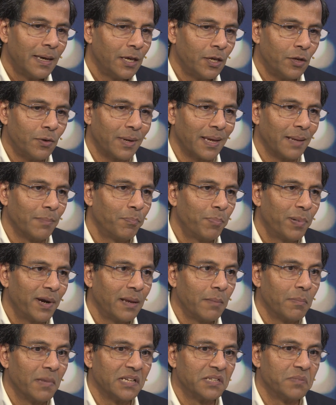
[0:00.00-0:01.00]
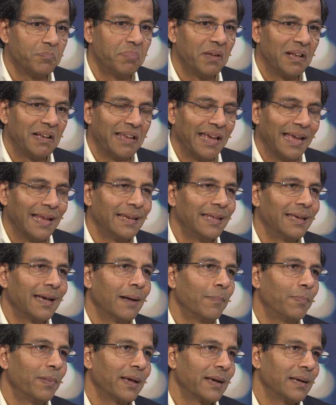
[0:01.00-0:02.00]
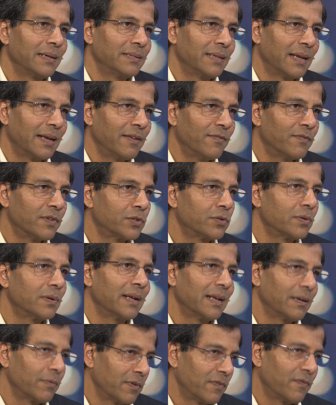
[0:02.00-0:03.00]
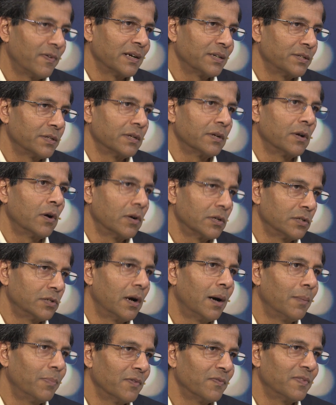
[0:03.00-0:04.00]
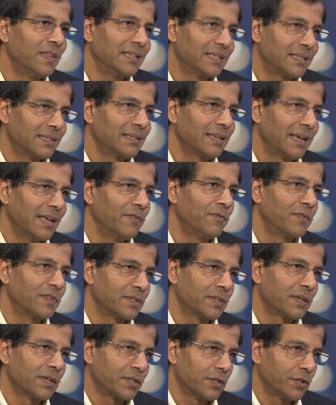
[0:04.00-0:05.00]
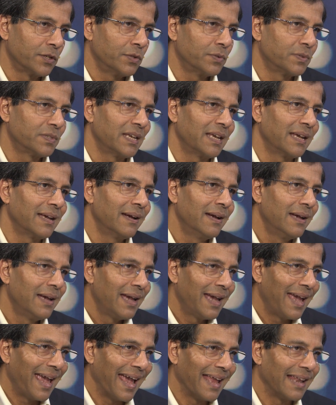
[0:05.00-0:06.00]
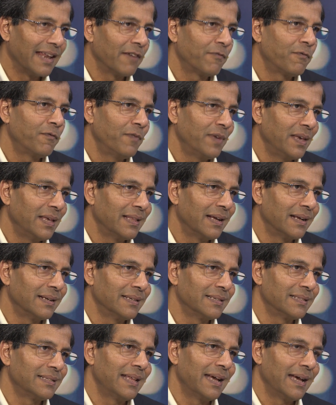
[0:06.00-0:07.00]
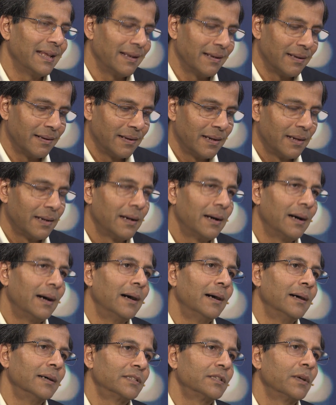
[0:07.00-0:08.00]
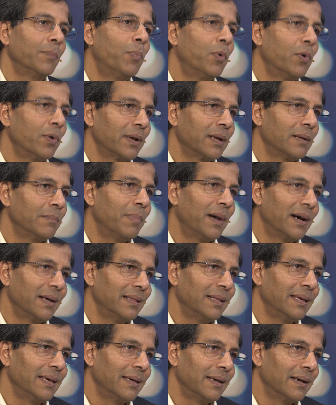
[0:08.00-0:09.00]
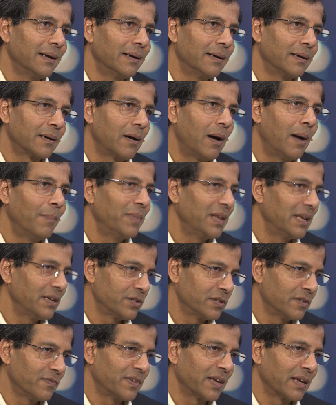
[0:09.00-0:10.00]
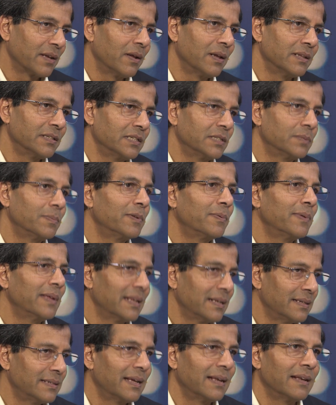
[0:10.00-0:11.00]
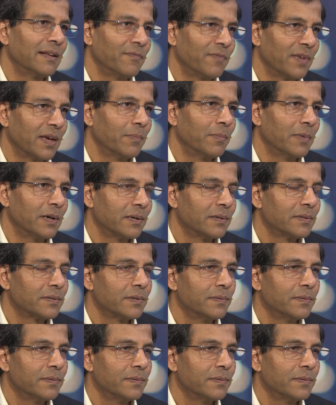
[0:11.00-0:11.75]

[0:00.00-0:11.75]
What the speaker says: you can pretty much build any application, any virtual network function on top of this infrastructure using NFV that is then supported by the combination of technologies between Intel and VMware.